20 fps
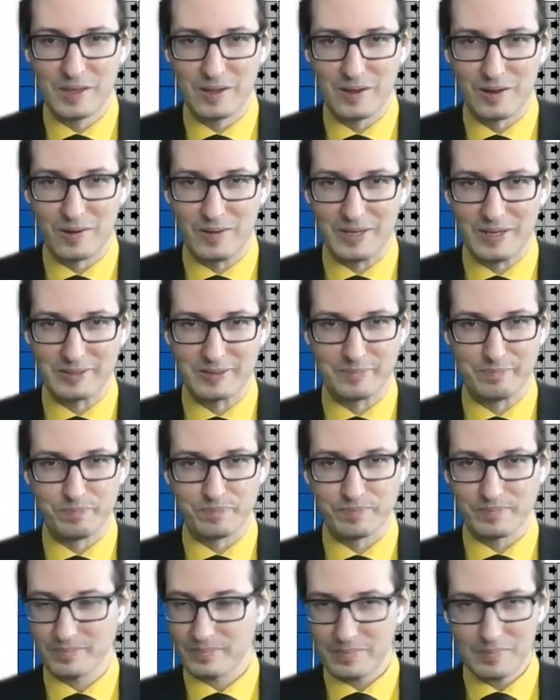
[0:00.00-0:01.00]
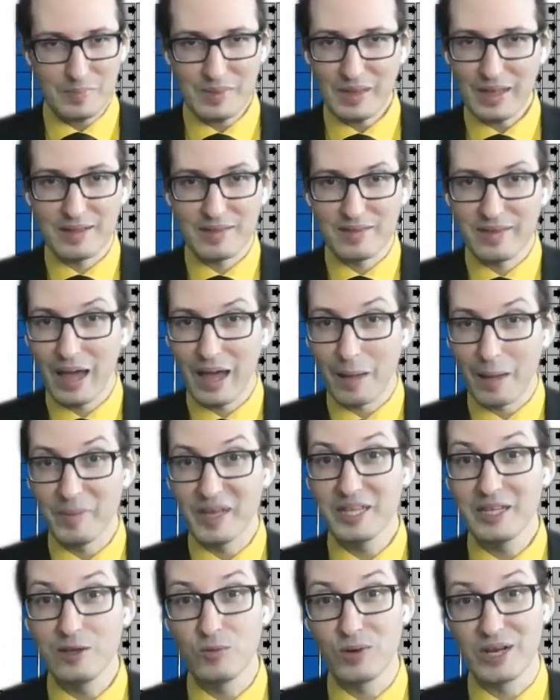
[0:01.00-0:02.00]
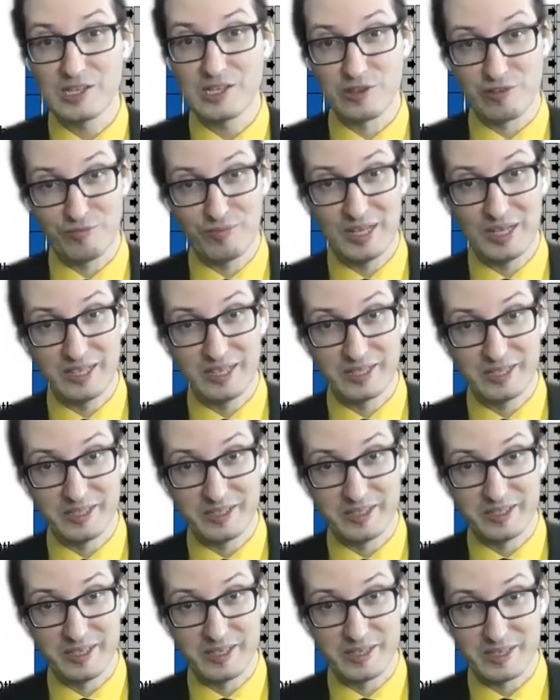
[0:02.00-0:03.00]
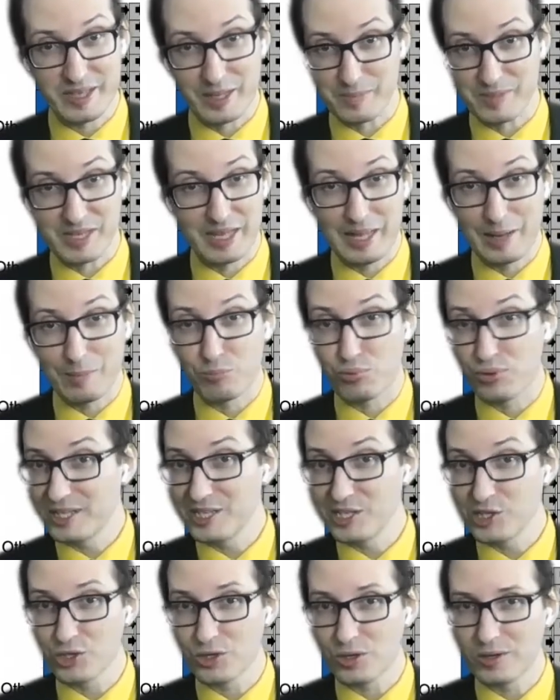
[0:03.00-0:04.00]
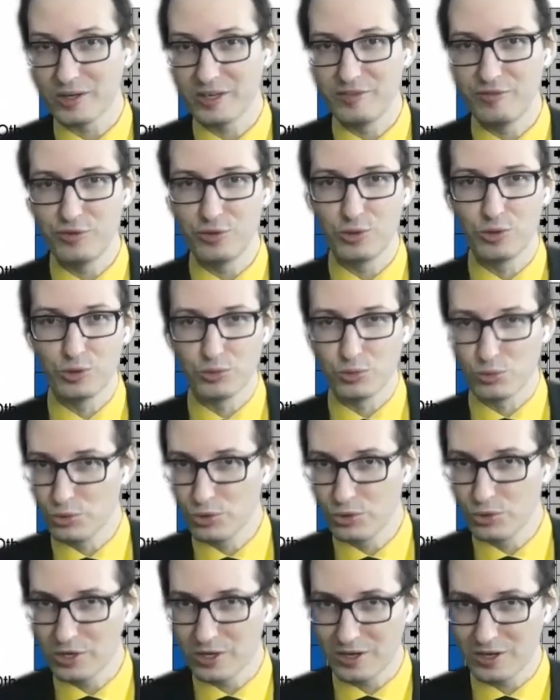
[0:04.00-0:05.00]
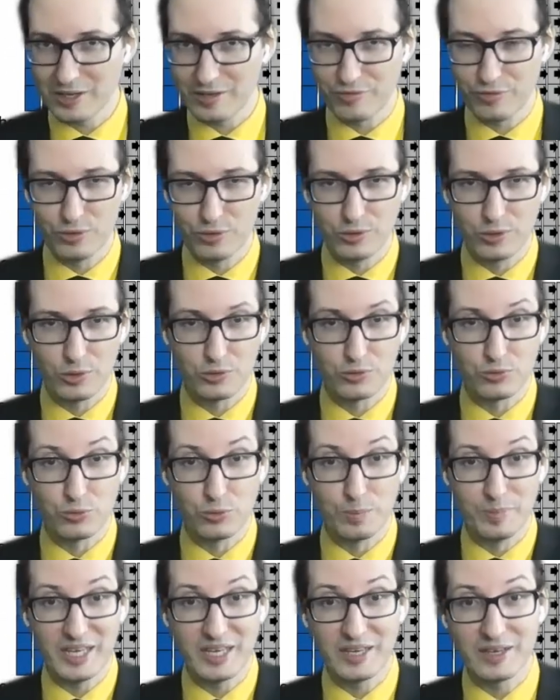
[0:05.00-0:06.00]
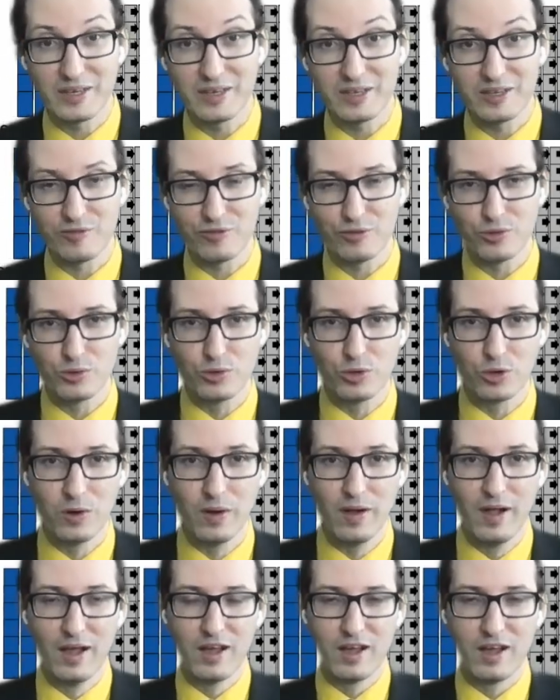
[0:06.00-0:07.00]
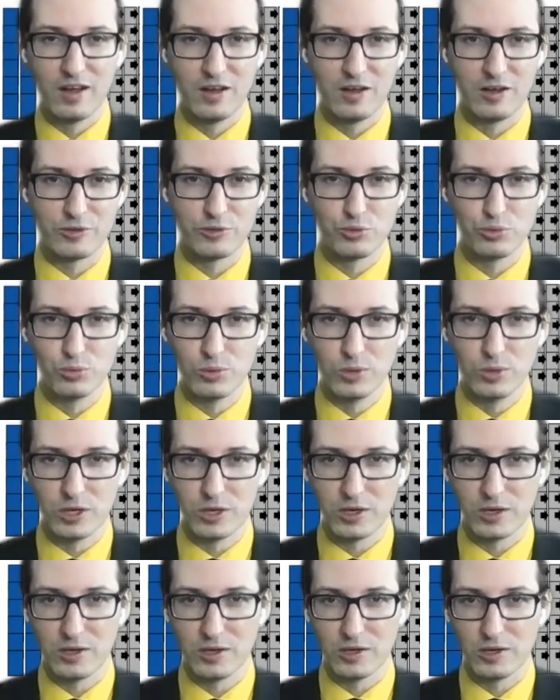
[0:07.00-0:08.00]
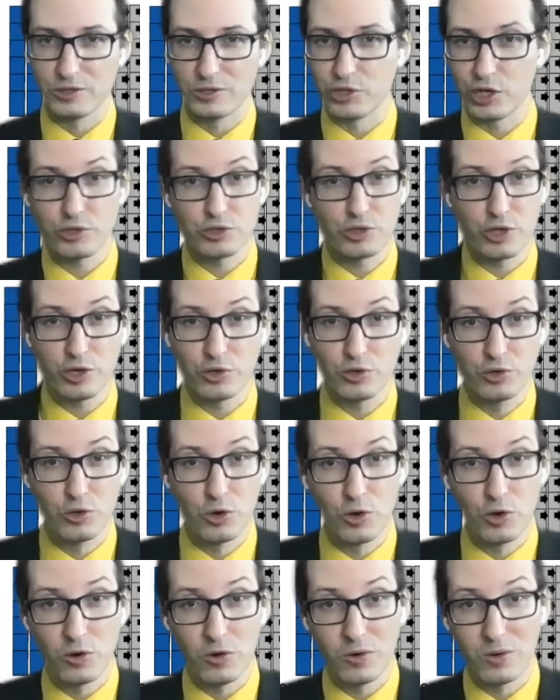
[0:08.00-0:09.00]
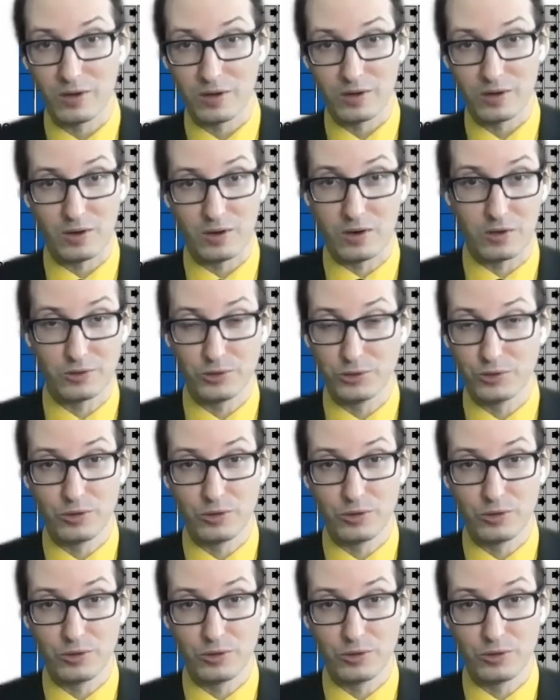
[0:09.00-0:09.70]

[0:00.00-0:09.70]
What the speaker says: All right. There are many ways of building these systems, and I'm pretty sure if you go to Google, if you go to Bing, if you go to DuckDuckGo, or